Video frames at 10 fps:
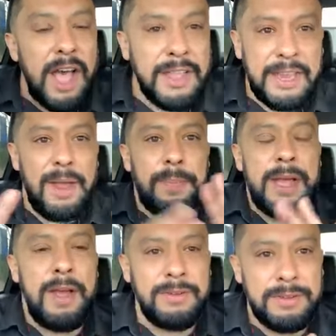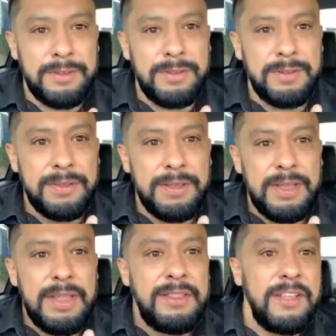talking about
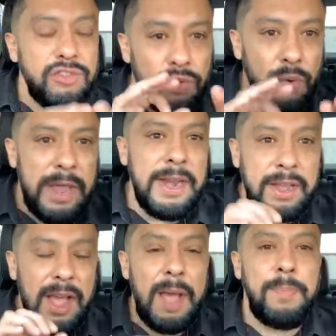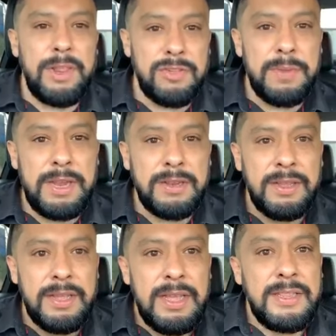this great accomplishment
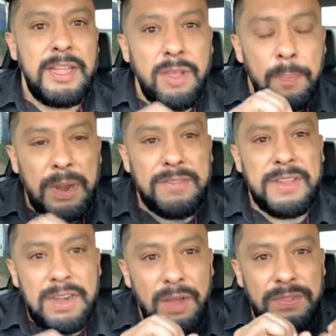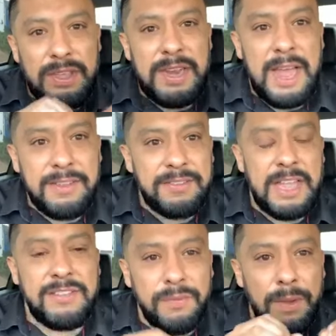that the President of the United
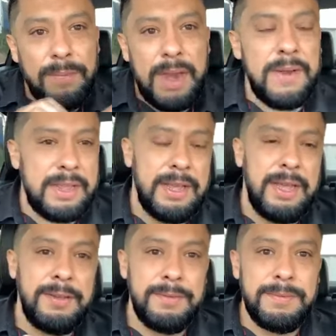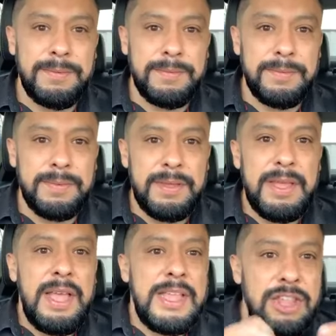States of America
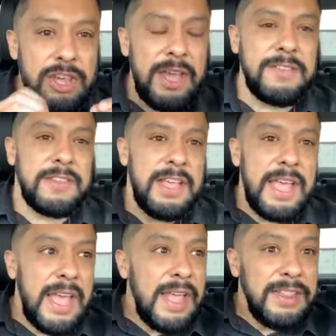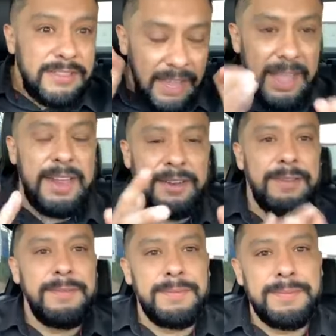just did.